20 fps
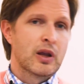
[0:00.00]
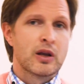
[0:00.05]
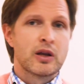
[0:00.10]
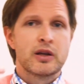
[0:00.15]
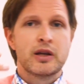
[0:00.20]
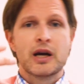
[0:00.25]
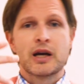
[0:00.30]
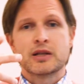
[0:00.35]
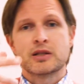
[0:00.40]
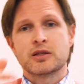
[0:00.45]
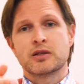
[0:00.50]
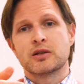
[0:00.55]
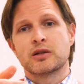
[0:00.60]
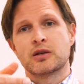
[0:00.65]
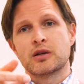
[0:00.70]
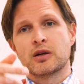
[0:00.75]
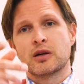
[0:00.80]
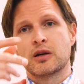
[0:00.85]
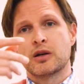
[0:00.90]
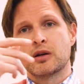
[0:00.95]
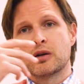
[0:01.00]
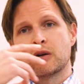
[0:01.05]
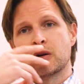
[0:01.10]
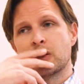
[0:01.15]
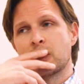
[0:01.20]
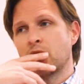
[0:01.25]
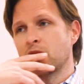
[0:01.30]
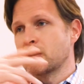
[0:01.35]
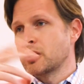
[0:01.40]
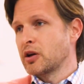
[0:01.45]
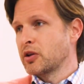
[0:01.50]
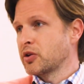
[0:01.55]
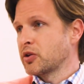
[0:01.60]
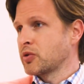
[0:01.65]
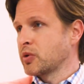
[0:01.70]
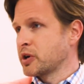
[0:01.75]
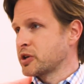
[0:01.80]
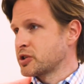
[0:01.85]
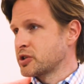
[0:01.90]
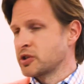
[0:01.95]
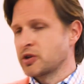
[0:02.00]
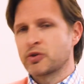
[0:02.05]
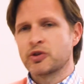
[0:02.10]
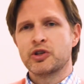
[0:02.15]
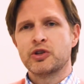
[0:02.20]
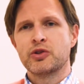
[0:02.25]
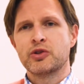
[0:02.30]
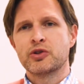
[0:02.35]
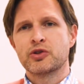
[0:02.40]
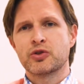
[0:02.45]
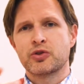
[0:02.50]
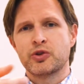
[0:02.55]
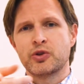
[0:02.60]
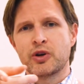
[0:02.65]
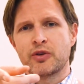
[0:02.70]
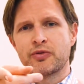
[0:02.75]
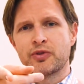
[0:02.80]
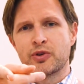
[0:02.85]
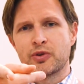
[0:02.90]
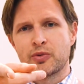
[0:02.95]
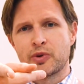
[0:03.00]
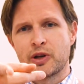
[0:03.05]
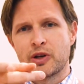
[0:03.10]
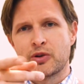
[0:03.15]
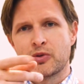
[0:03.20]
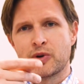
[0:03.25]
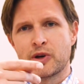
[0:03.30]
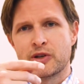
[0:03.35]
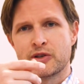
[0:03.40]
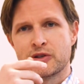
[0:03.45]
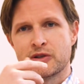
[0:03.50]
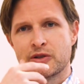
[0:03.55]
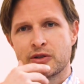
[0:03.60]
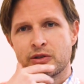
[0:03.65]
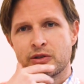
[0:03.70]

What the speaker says: Yes. Other questions? Oh, you have the written questions.